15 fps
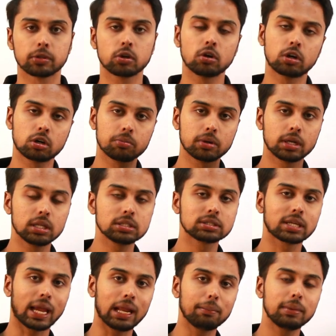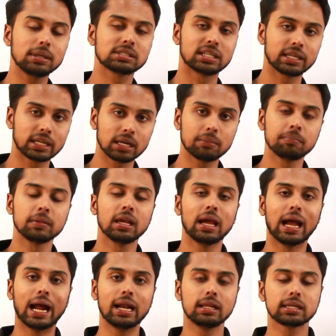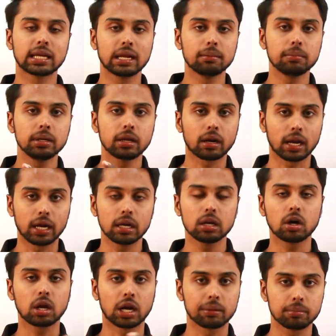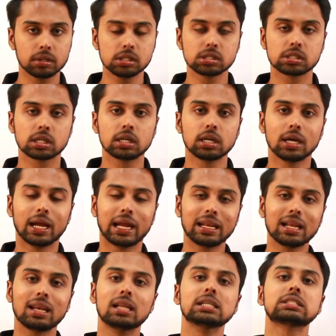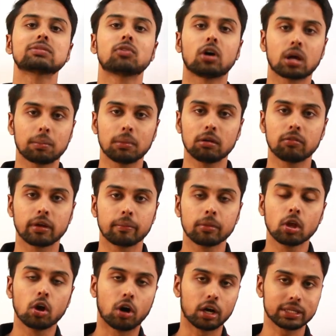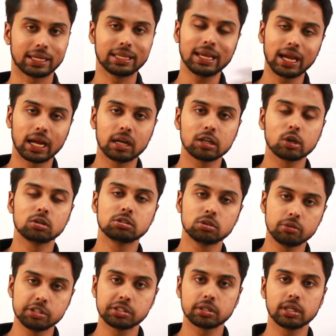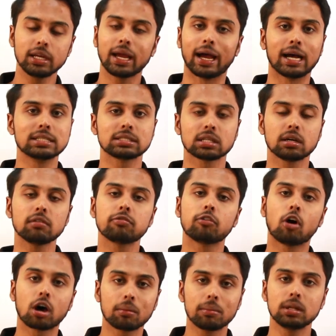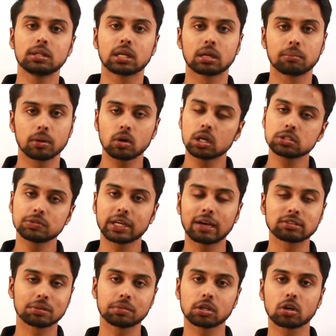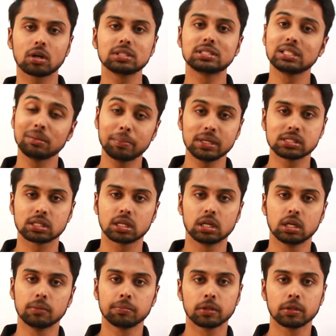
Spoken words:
Your tribunals can be set up and it can be run or administered in a less formal way. On the other hand, your judiciary has a formal thing, because we have something called CPC.